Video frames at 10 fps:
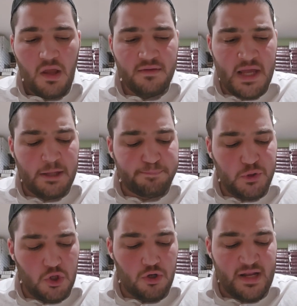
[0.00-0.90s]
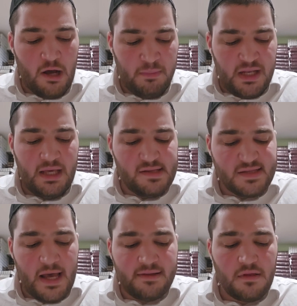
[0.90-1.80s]
not pure. Now, meaning he
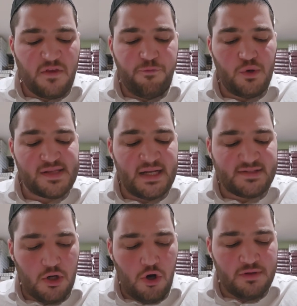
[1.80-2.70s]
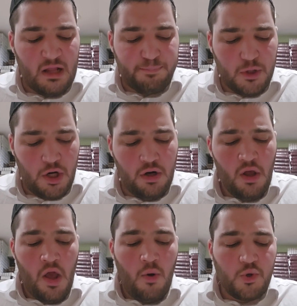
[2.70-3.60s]
said this food is not tahor, not pure,
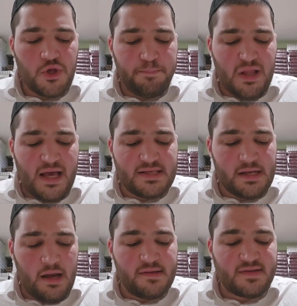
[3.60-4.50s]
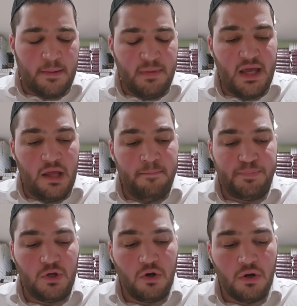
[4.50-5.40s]
which implies that it is tameh,
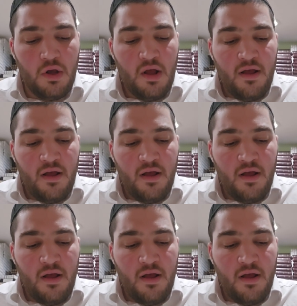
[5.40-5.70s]
impure.